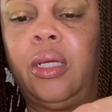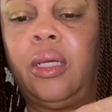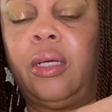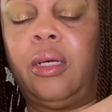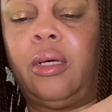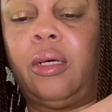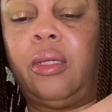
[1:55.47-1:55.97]

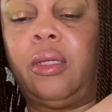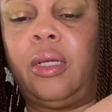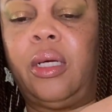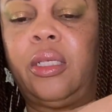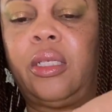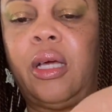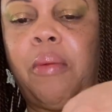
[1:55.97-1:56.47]
Yeah, and then I
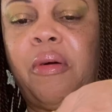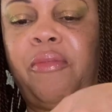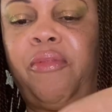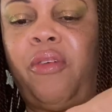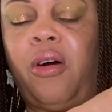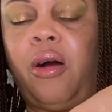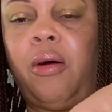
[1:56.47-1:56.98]
just got my
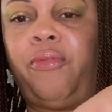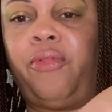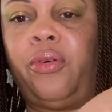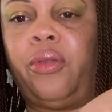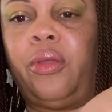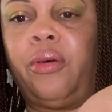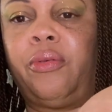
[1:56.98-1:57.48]
fob
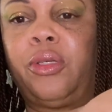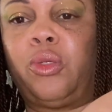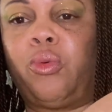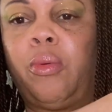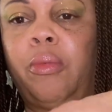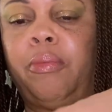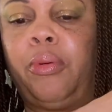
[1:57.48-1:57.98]
for the
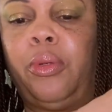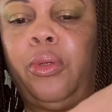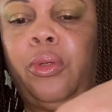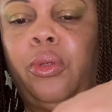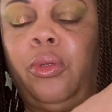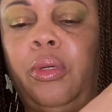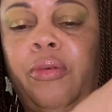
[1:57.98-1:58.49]
swimming
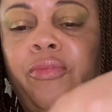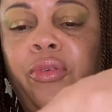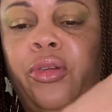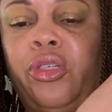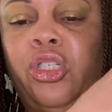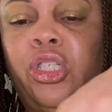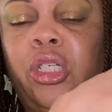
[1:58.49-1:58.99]
pool and for
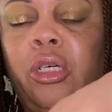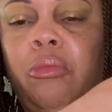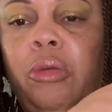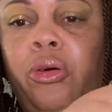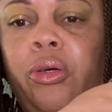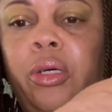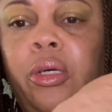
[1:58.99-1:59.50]
the gym
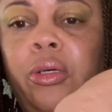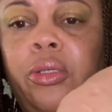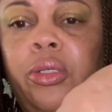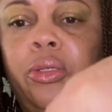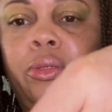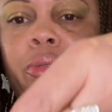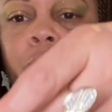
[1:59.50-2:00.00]
out here
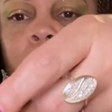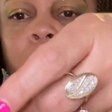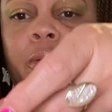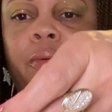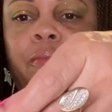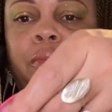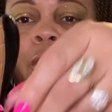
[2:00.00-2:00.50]
too. So,
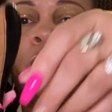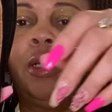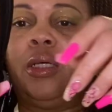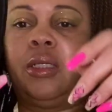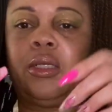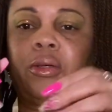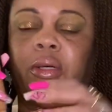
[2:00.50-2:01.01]

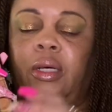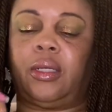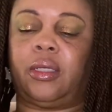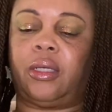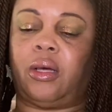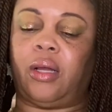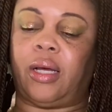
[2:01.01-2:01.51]
so yeah, that's all